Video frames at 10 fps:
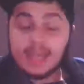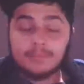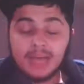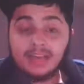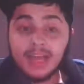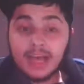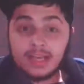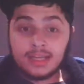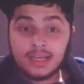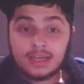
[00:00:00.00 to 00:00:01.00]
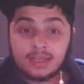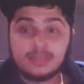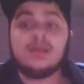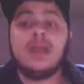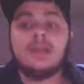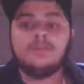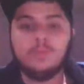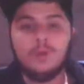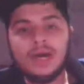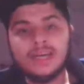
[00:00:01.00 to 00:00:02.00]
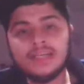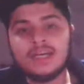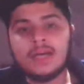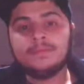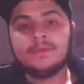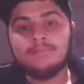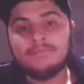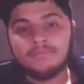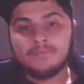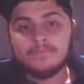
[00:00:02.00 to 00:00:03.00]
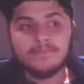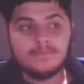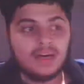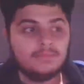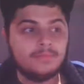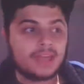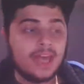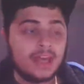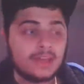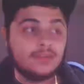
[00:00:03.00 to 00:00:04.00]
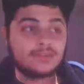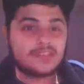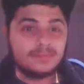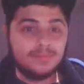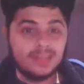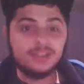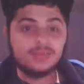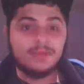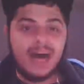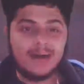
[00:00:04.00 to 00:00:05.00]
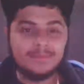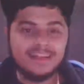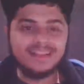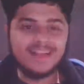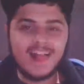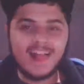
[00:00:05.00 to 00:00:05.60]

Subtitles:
and I'm not lying here, a wind-up mechanical SpongeBob